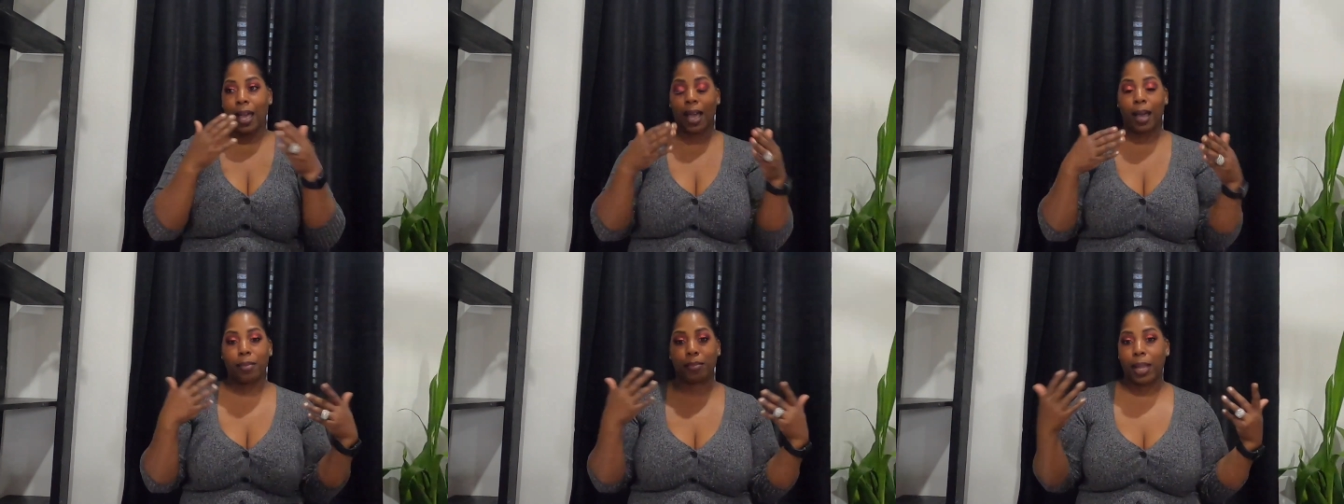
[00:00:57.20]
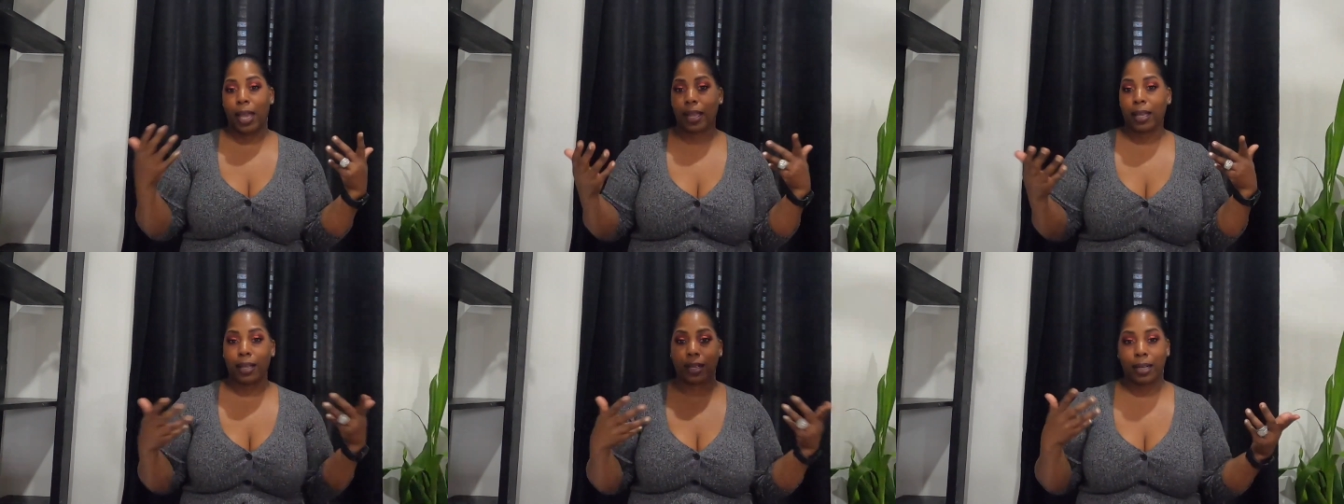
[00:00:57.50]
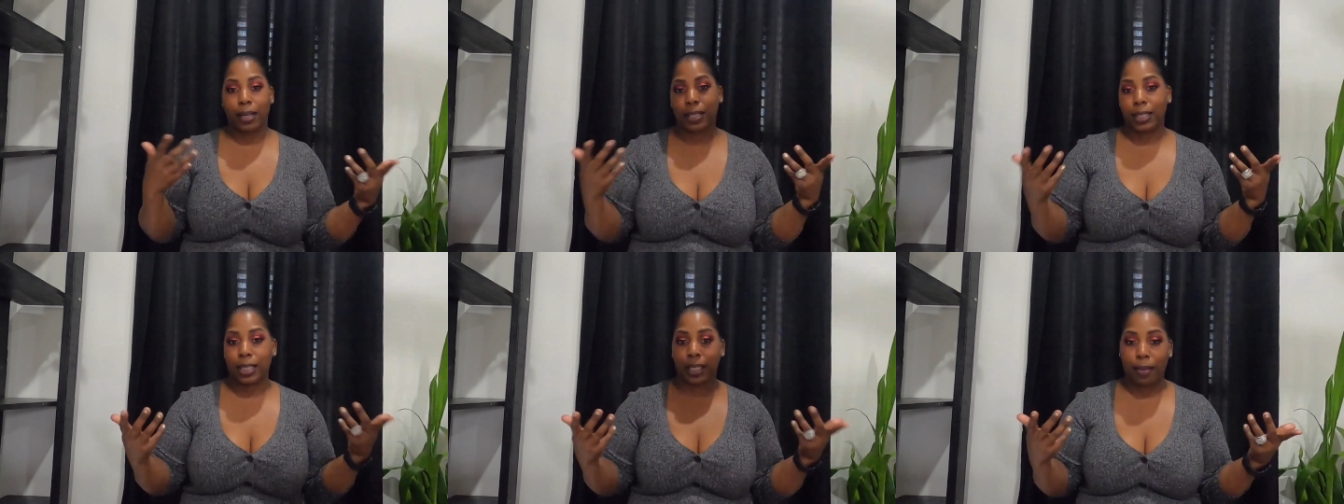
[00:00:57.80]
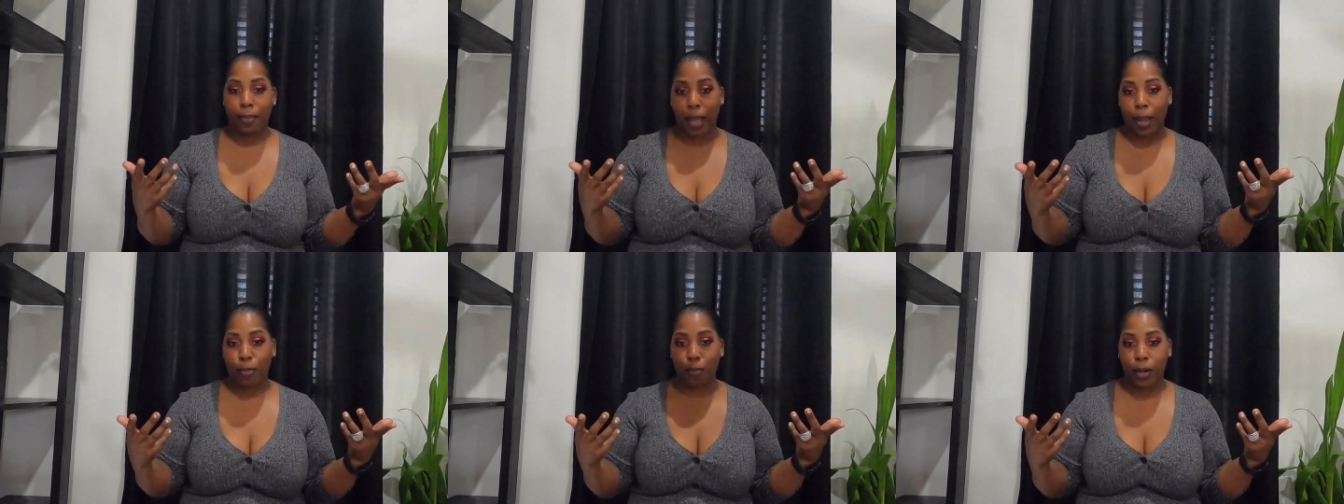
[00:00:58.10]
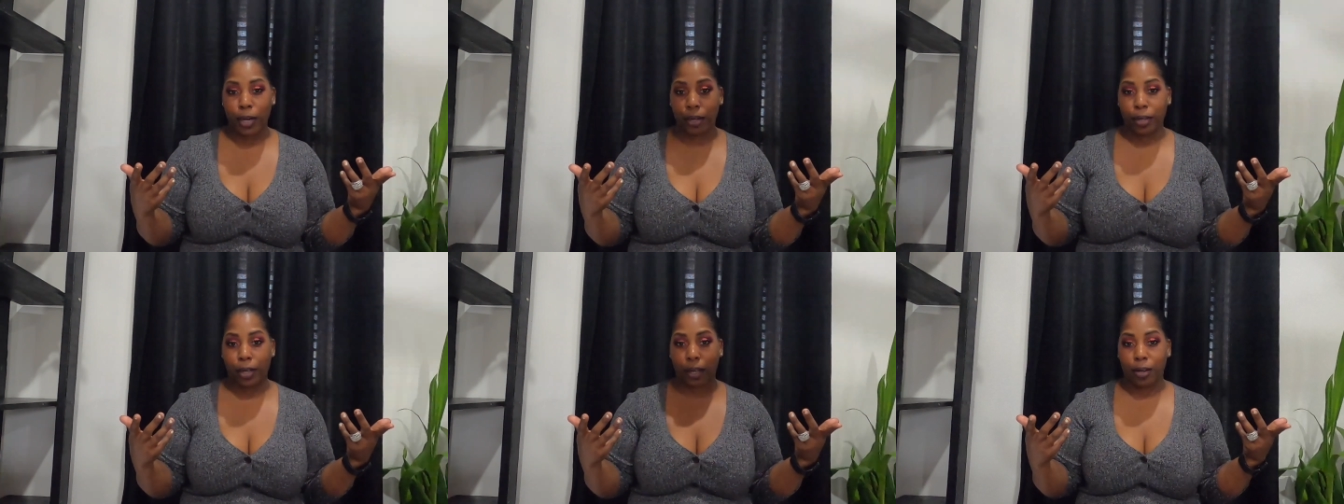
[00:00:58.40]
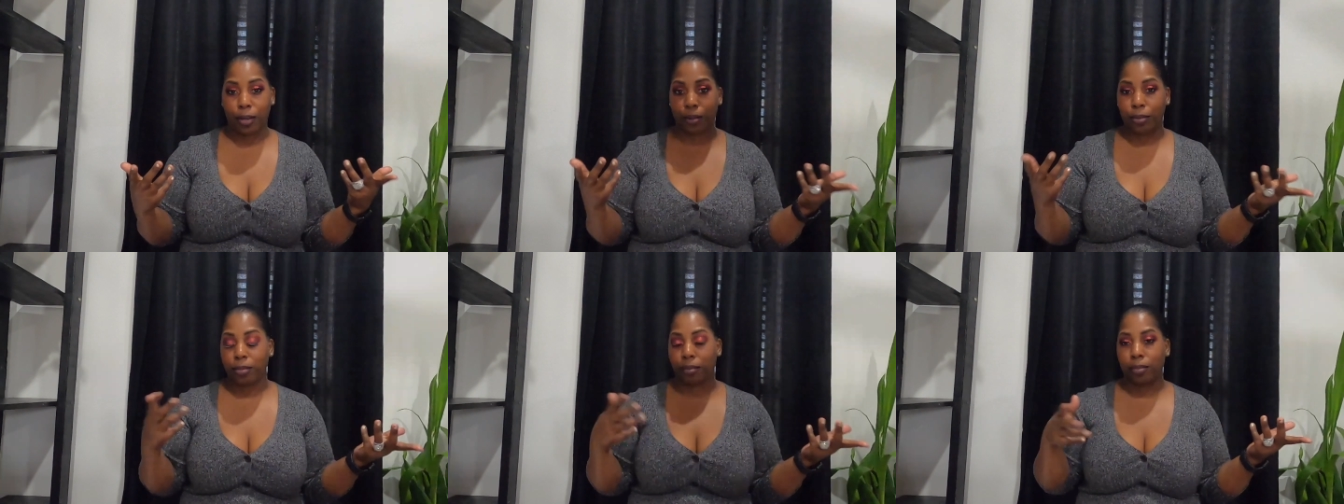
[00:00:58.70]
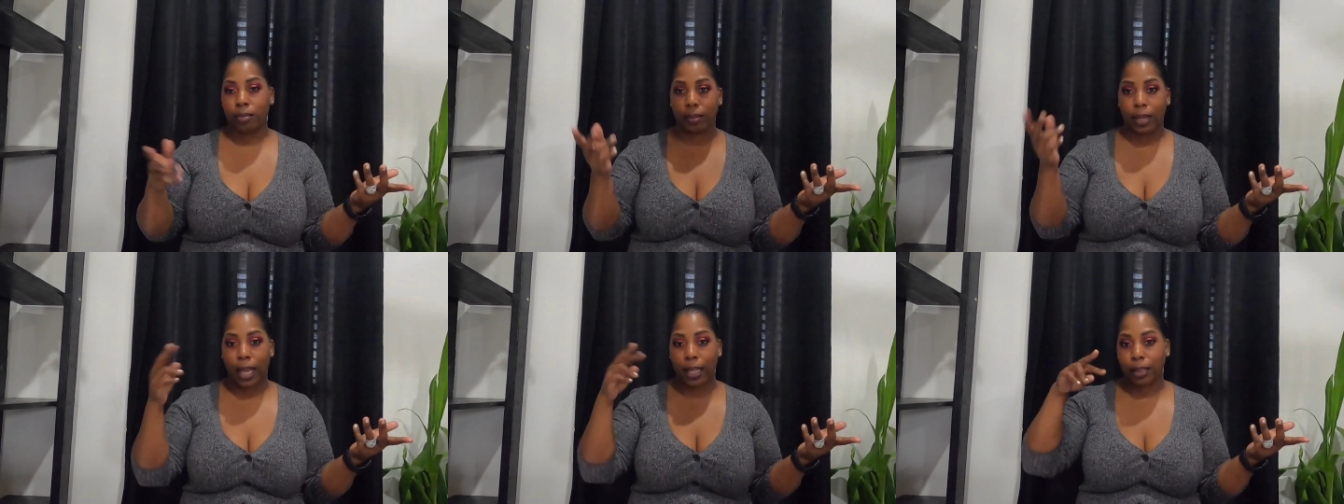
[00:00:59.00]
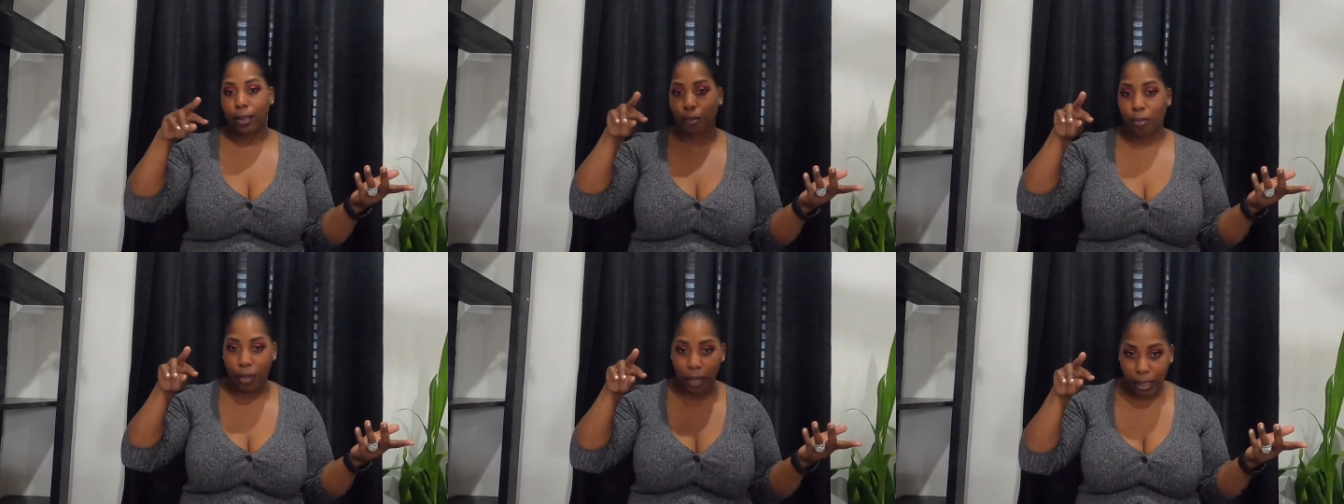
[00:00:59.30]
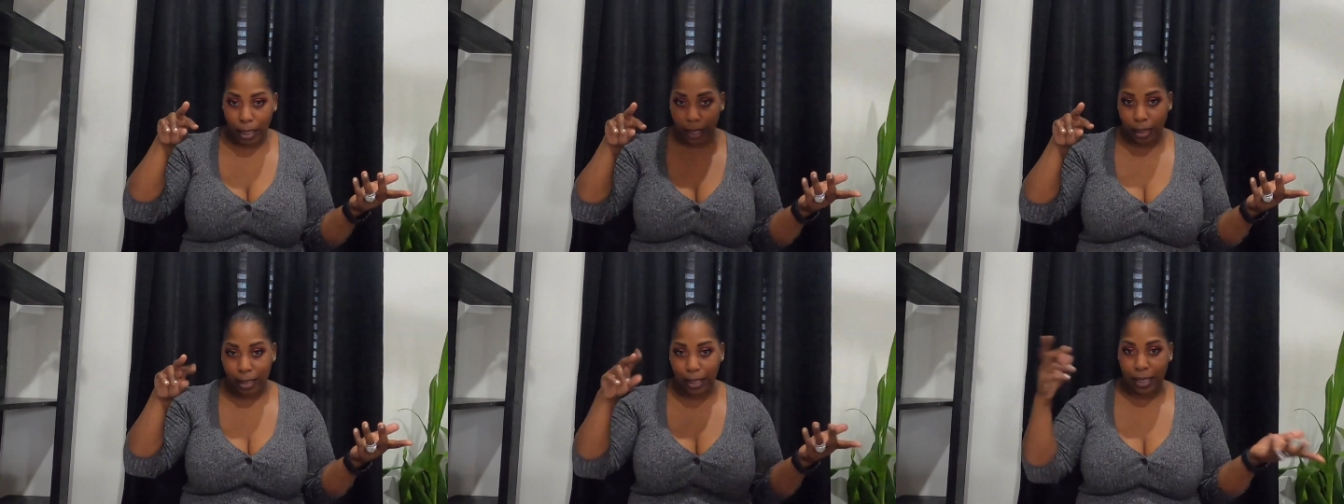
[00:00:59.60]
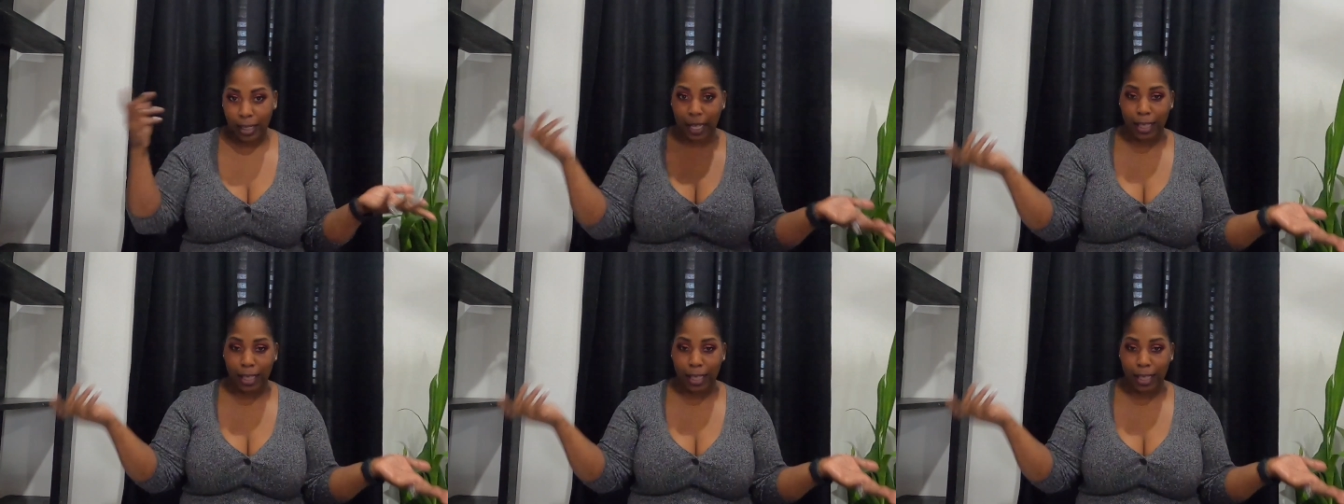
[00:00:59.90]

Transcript: I'm like a semi weirdo, not the one that look,